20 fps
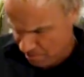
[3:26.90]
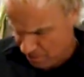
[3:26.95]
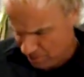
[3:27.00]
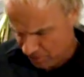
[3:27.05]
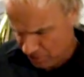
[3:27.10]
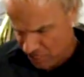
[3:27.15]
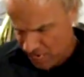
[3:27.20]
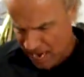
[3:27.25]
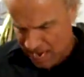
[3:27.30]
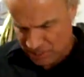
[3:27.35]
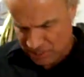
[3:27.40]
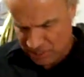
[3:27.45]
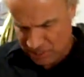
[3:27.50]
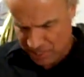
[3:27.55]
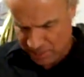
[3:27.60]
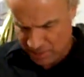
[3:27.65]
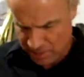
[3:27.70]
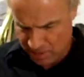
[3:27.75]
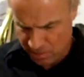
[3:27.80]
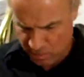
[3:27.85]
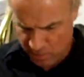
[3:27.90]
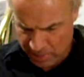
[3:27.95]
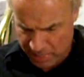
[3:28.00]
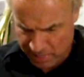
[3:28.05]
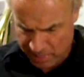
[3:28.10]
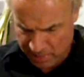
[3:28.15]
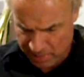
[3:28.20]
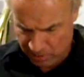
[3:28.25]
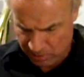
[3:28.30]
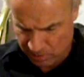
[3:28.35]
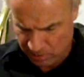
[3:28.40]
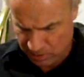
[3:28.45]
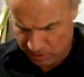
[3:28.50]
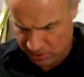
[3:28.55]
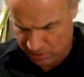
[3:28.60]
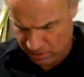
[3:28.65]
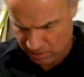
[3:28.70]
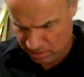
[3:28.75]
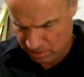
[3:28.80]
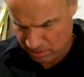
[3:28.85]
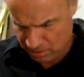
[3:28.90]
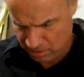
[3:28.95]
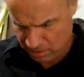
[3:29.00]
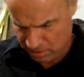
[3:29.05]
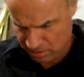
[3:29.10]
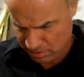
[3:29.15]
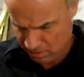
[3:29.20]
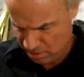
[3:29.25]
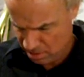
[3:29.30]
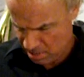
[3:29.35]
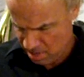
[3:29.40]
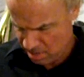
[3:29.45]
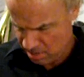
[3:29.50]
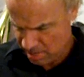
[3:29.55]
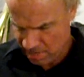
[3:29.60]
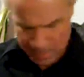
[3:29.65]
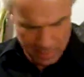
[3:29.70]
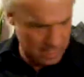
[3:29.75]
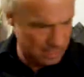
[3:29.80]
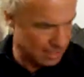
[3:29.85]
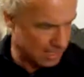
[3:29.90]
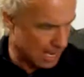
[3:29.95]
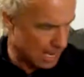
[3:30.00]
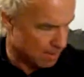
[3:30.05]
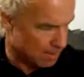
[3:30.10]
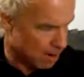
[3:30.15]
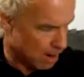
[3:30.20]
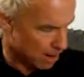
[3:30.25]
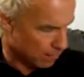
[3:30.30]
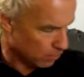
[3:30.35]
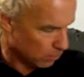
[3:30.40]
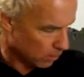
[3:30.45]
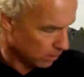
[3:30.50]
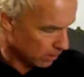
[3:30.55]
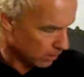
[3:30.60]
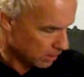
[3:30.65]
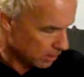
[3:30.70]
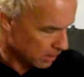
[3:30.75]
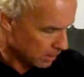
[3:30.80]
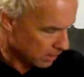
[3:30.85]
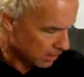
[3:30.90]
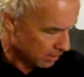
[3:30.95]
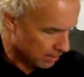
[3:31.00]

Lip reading: much action on there. Boy, that thing came off weird.